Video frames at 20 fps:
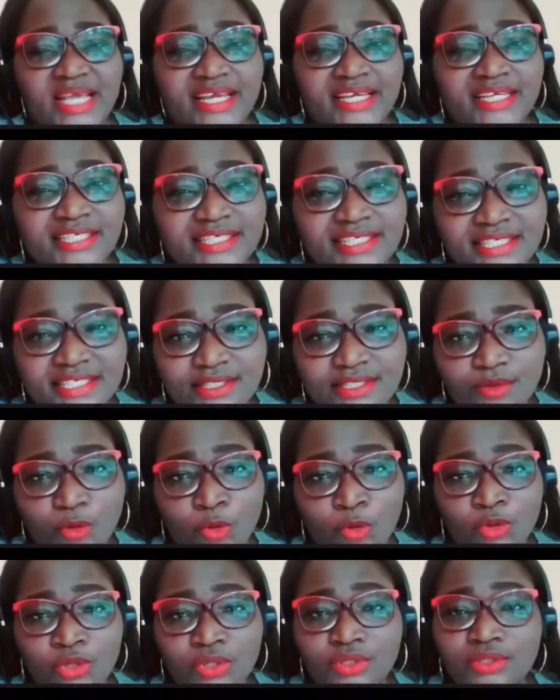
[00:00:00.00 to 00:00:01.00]
decide
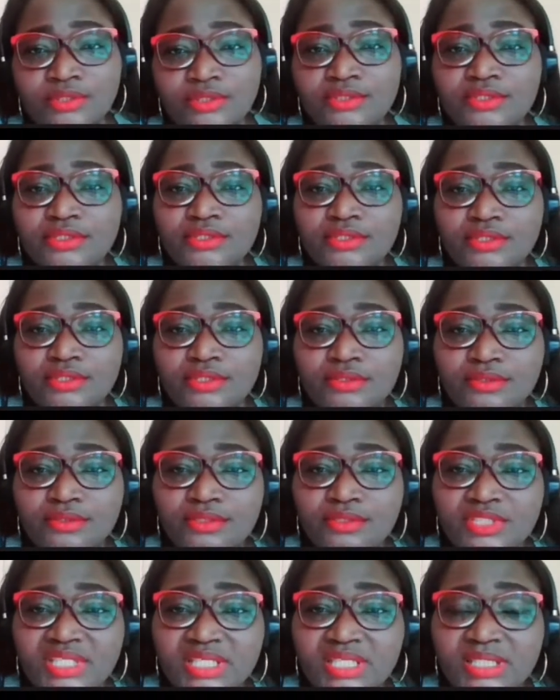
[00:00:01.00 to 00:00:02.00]
on
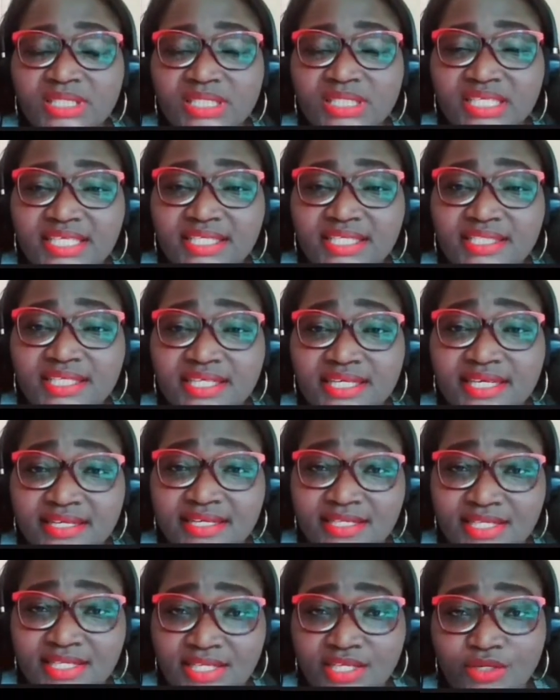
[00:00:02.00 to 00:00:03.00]

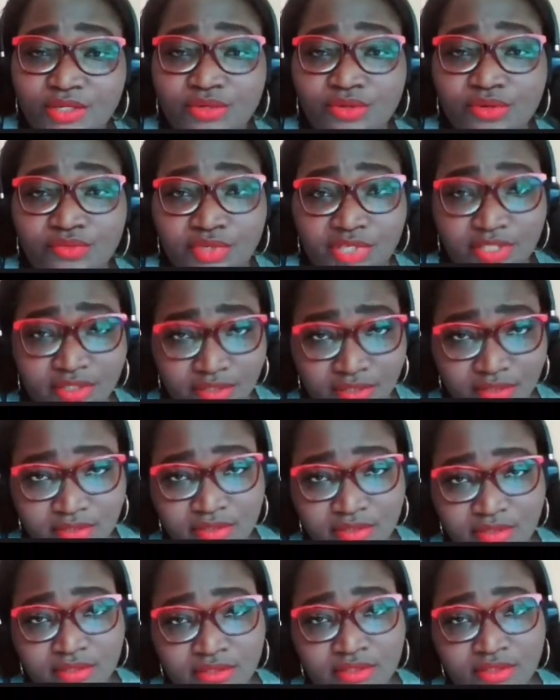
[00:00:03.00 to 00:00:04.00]
the
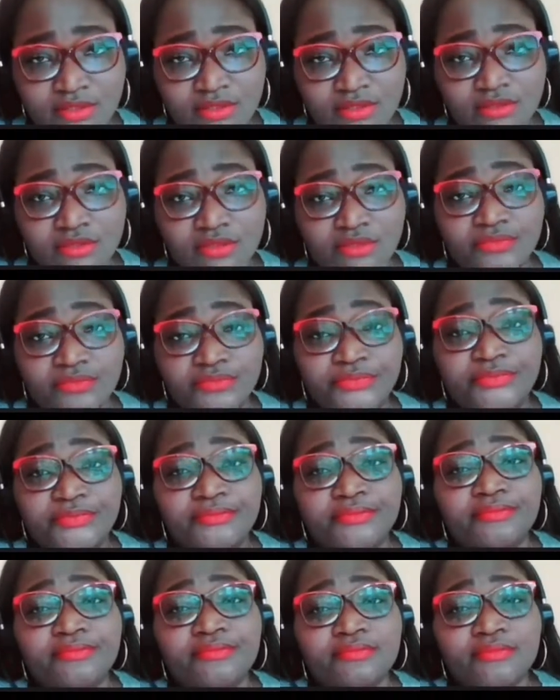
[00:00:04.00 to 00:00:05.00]
category
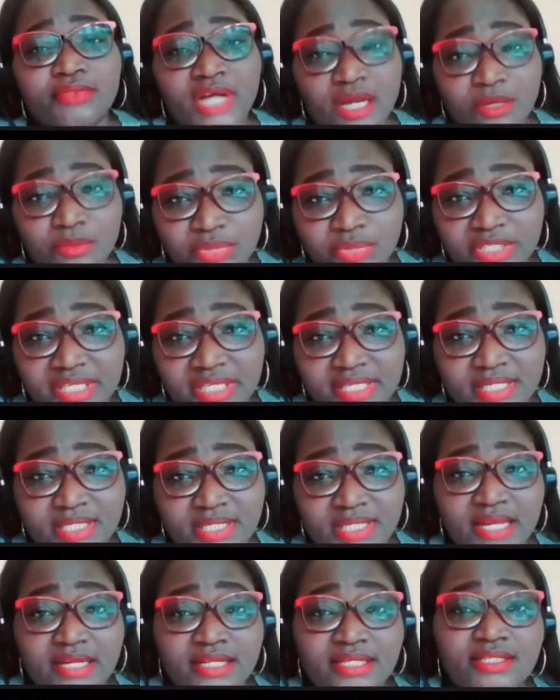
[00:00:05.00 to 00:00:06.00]
of
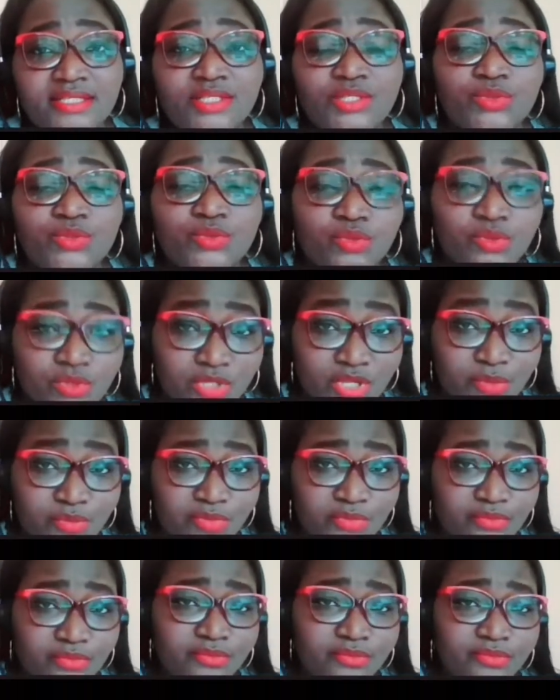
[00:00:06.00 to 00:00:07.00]
ambulance that is
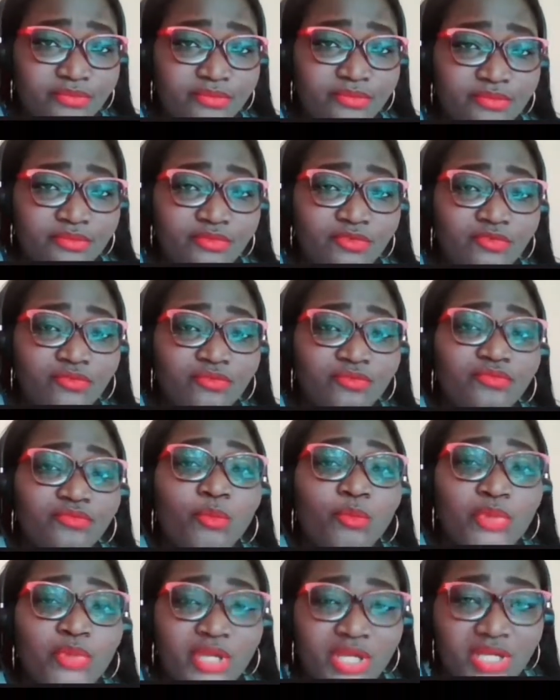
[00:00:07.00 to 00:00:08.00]
suitable
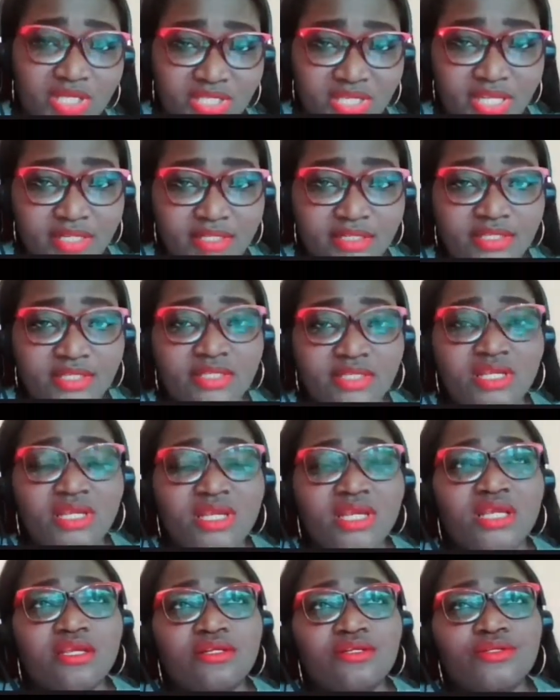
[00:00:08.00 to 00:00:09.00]
for
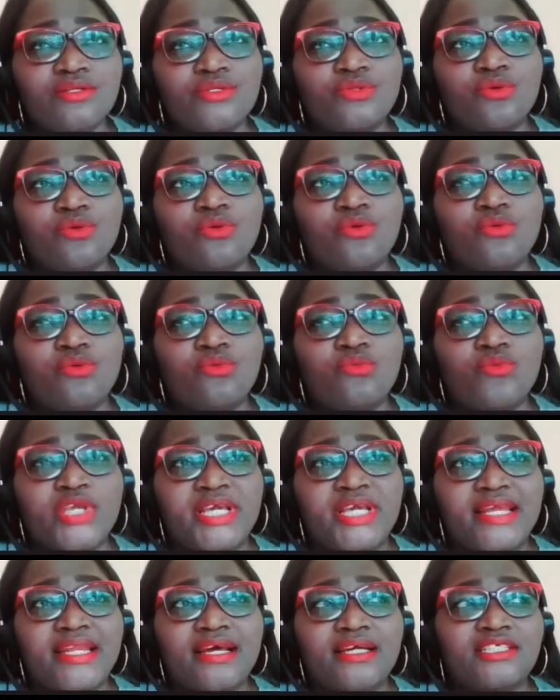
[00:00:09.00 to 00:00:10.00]
patients.
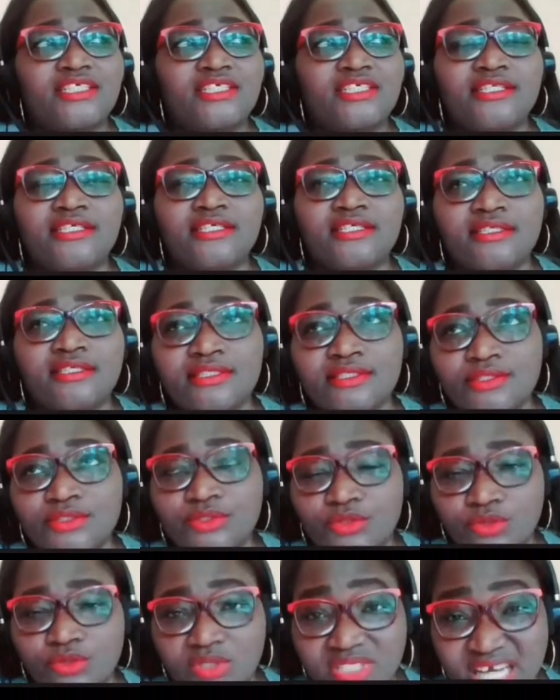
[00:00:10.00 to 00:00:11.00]
So we can
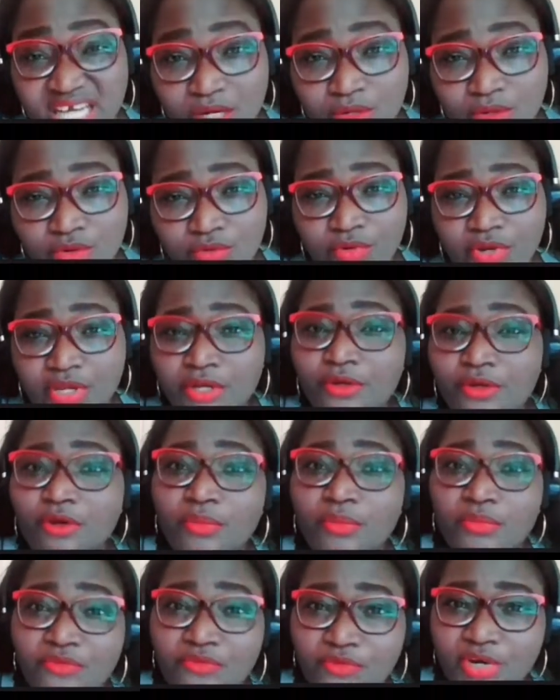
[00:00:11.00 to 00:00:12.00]
actually,
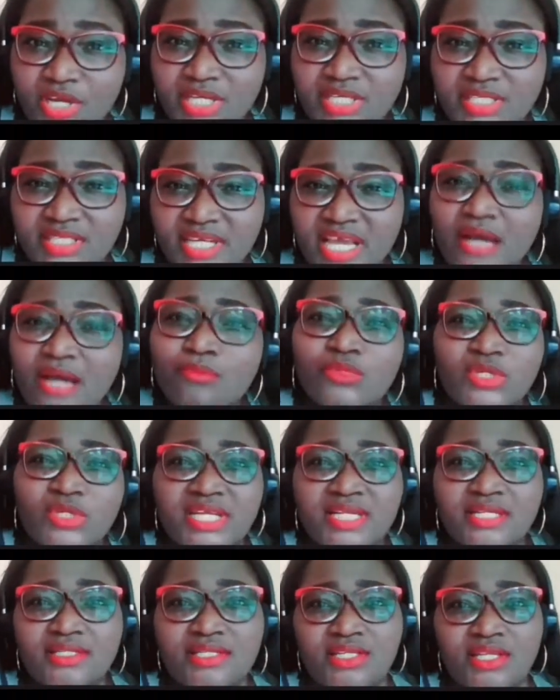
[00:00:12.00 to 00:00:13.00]
downgrade or upgrade the
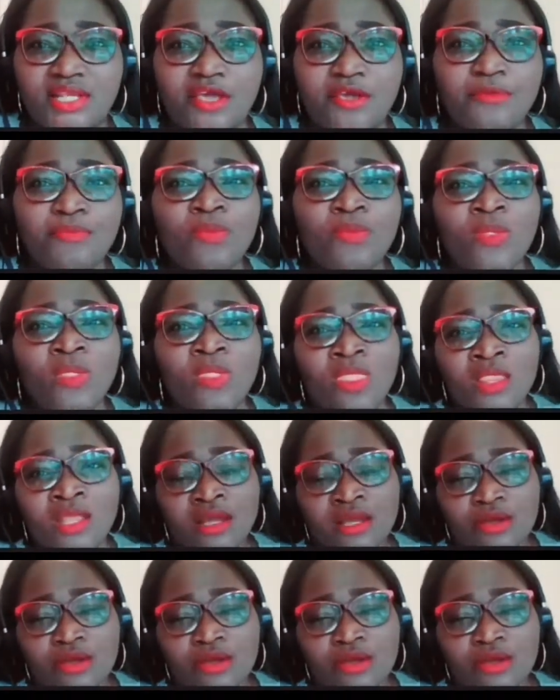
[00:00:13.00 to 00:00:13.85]
ambulance. Say